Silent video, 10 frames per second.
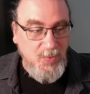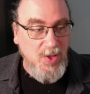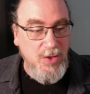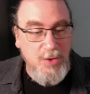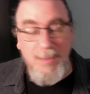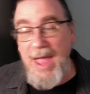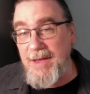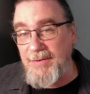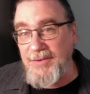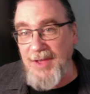you may
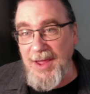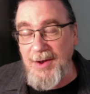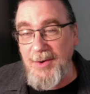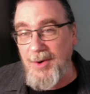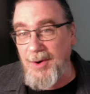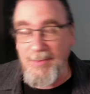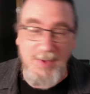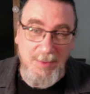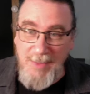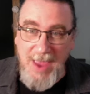have seen, or
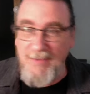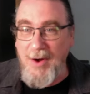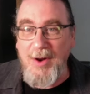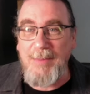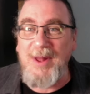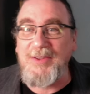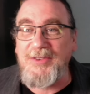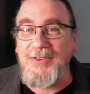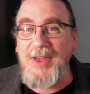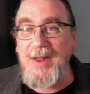you may have already been
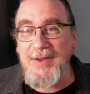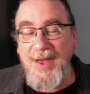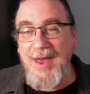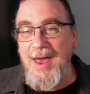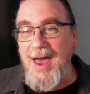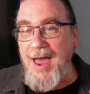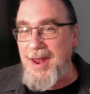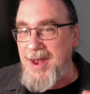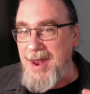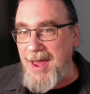sent I
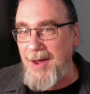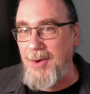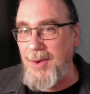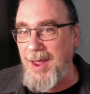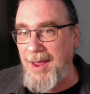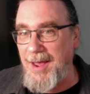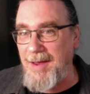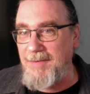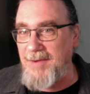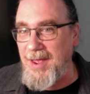now
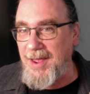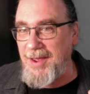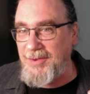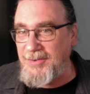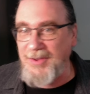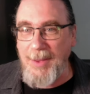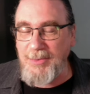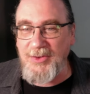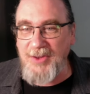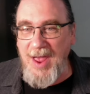have a
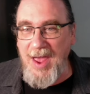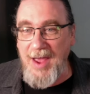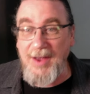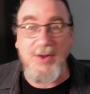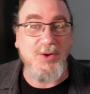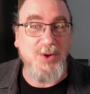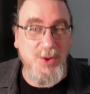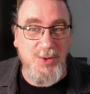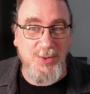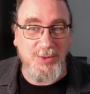Substack
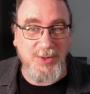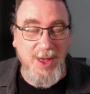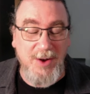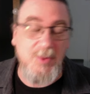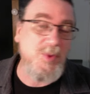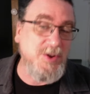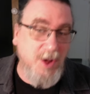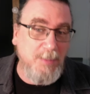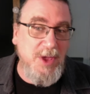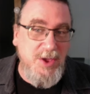newsletter, which
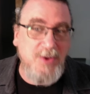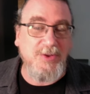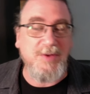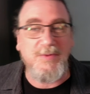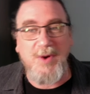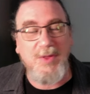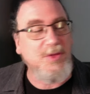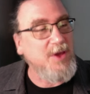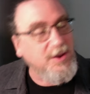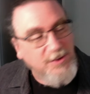I'll be using for other
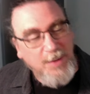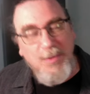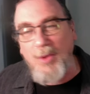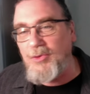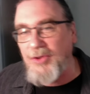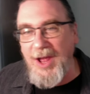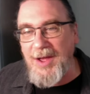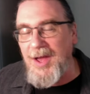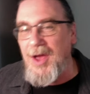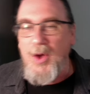things like
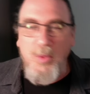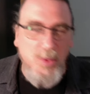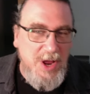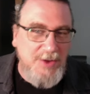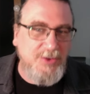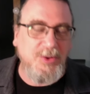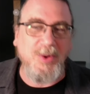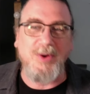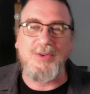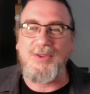posting
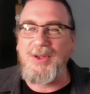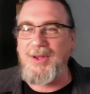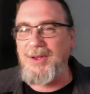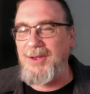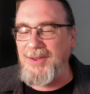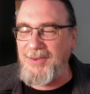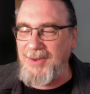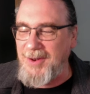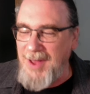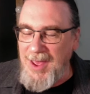resources and